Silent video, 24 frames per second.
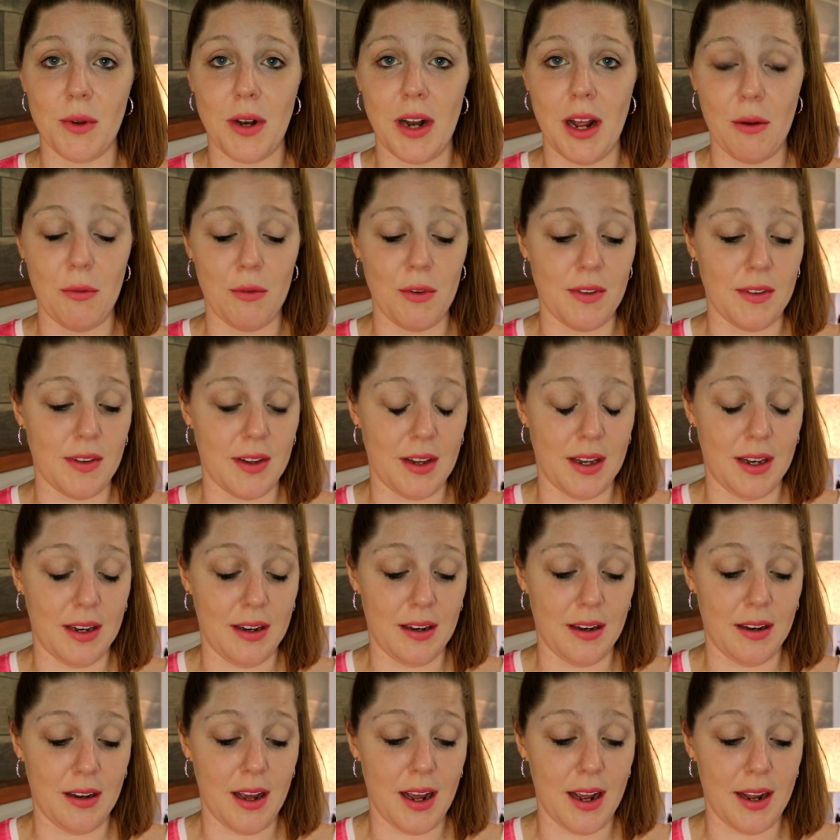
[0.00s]
when I was
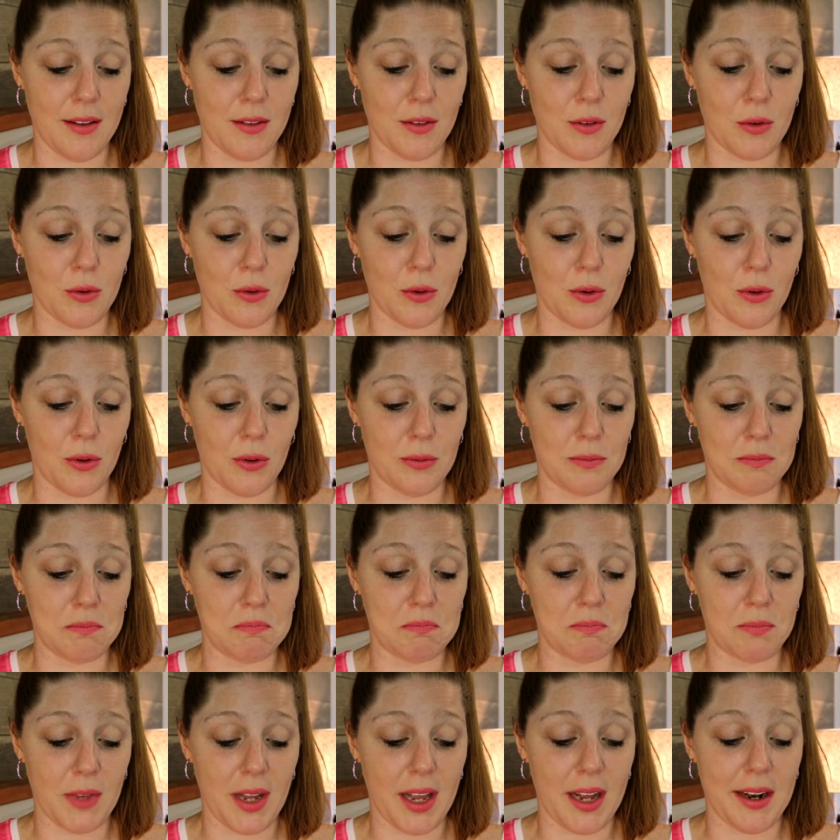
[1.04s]
in high school
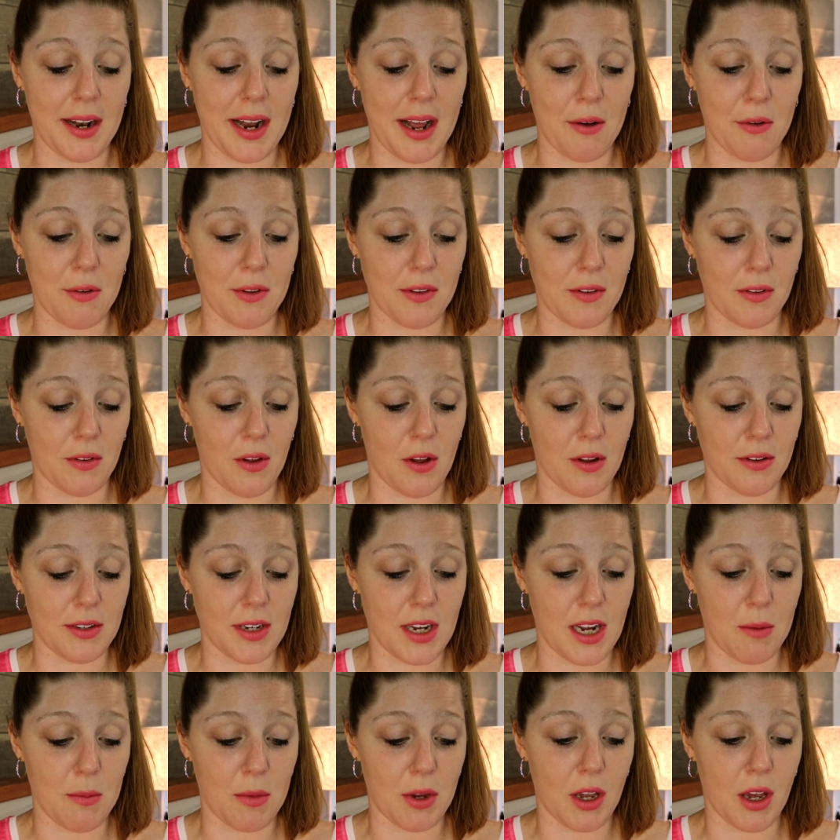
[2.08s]
and that was a long
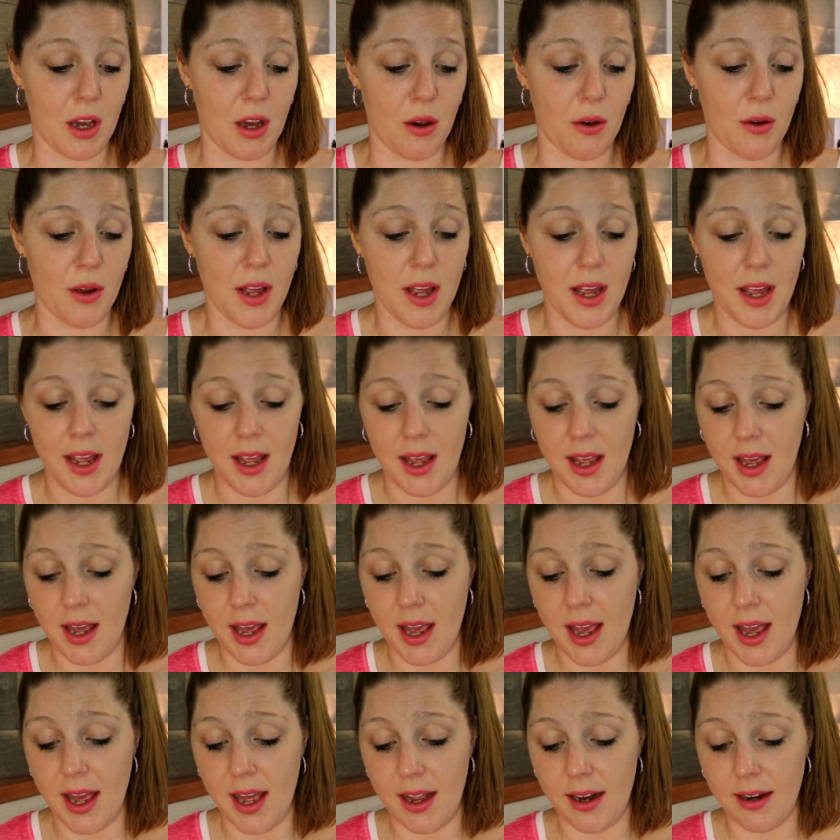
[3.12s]
time ago.
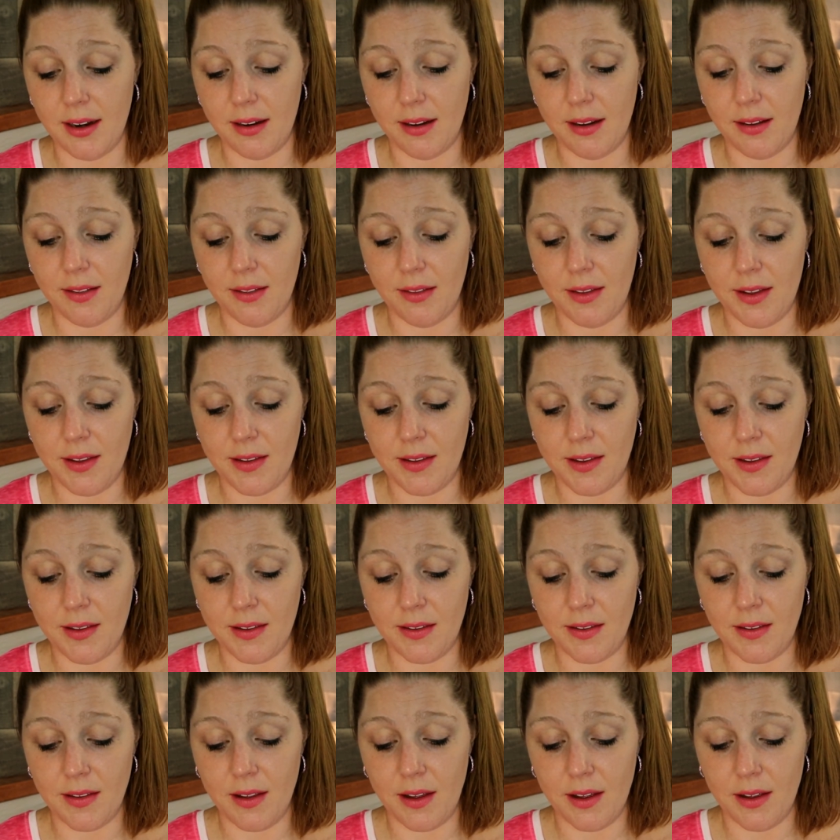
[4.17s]
And this
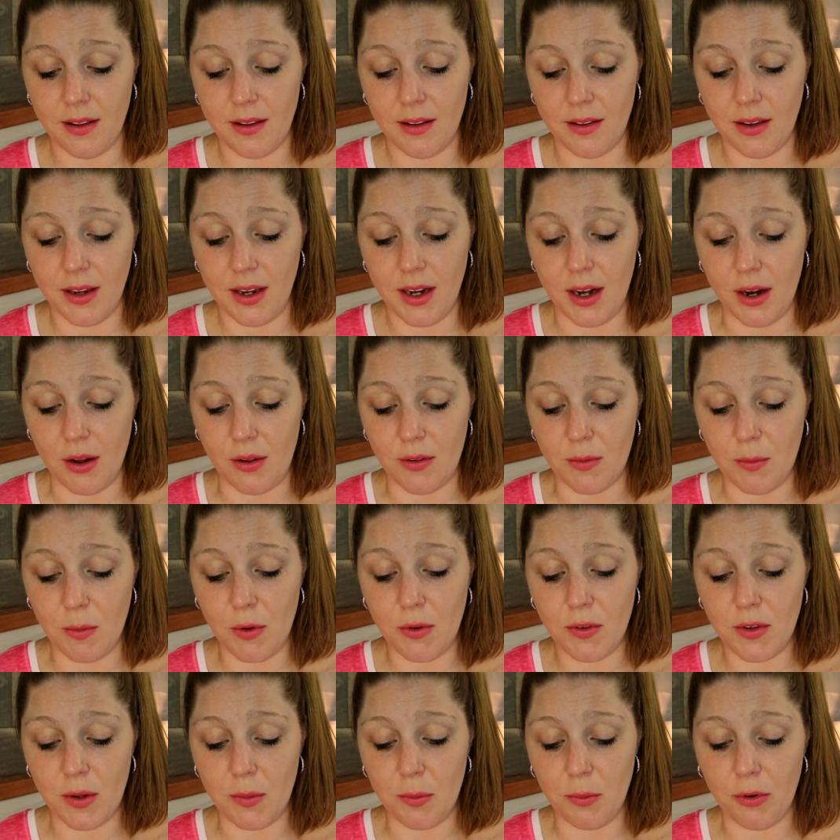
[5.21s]
is, you know,
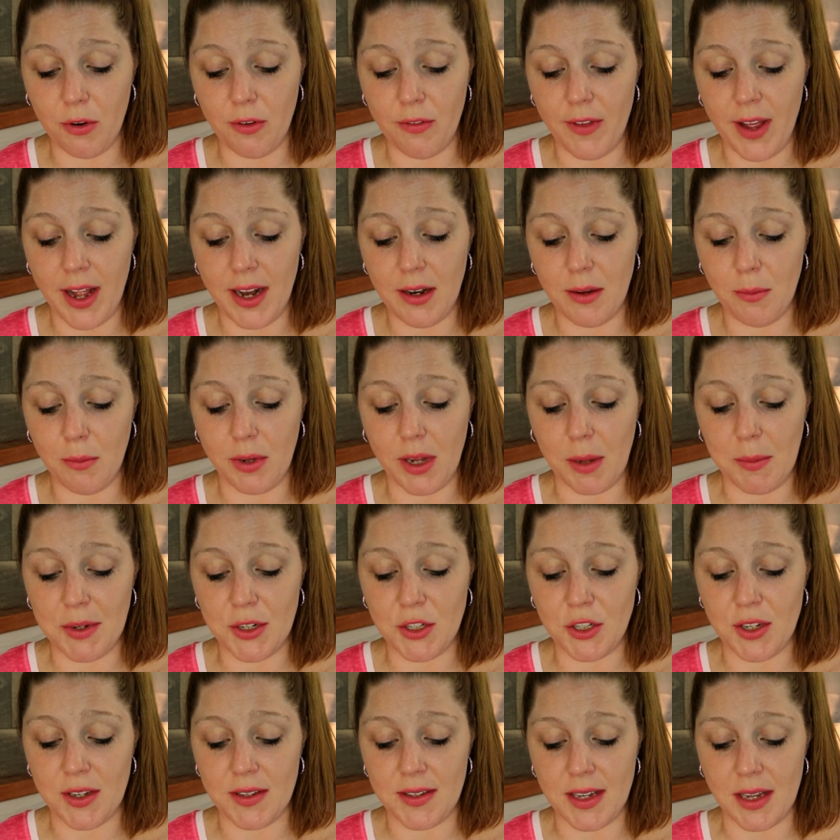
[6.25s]
supposed to prevent
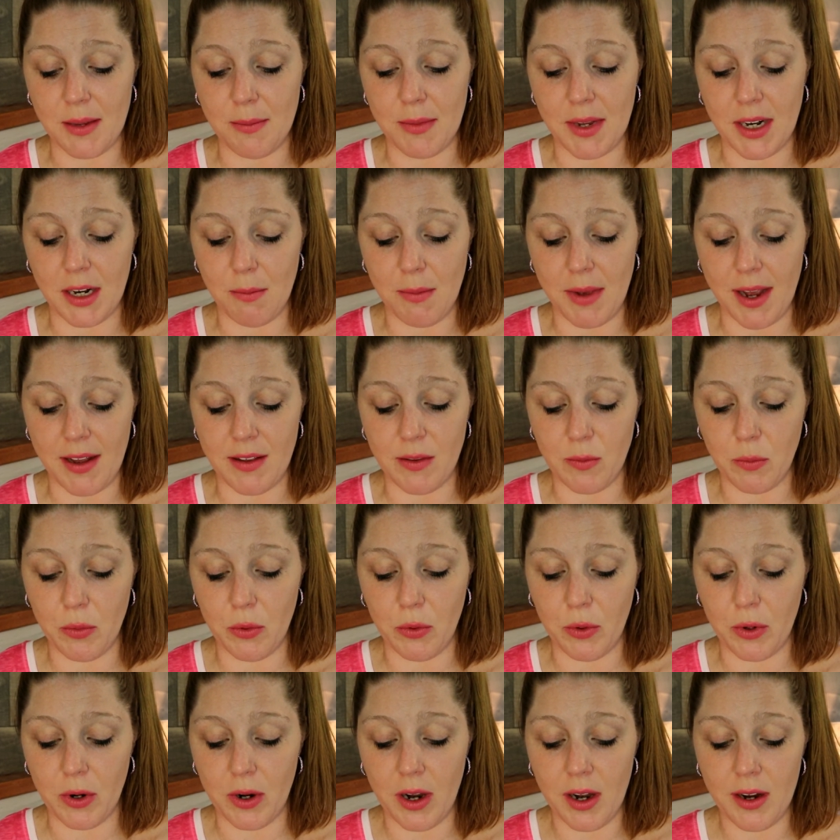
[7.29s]
blemishes and minimize
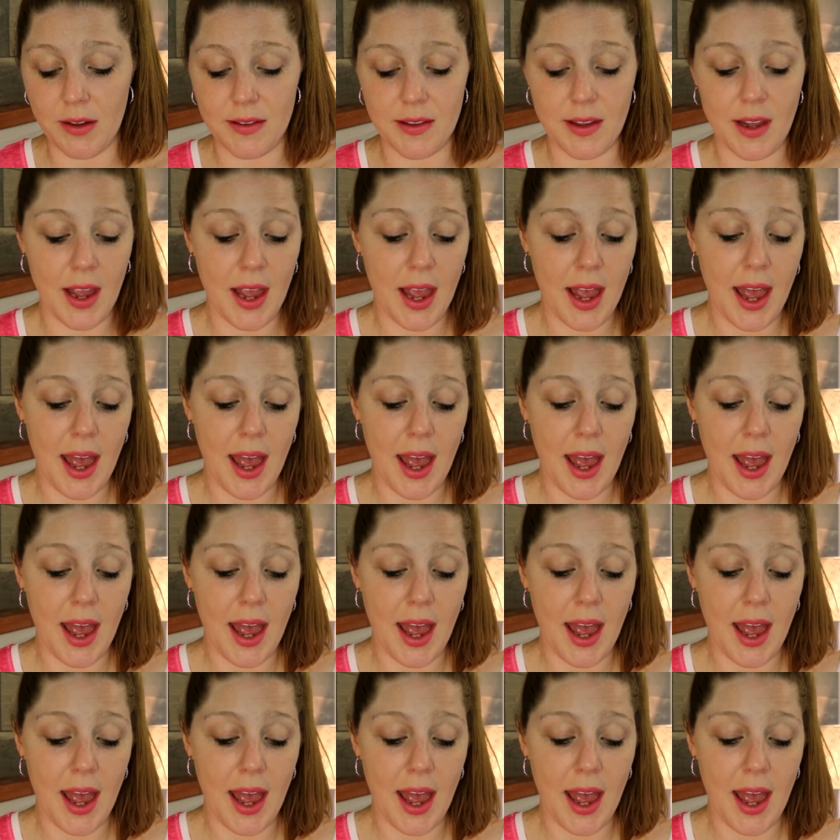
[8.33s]
pores.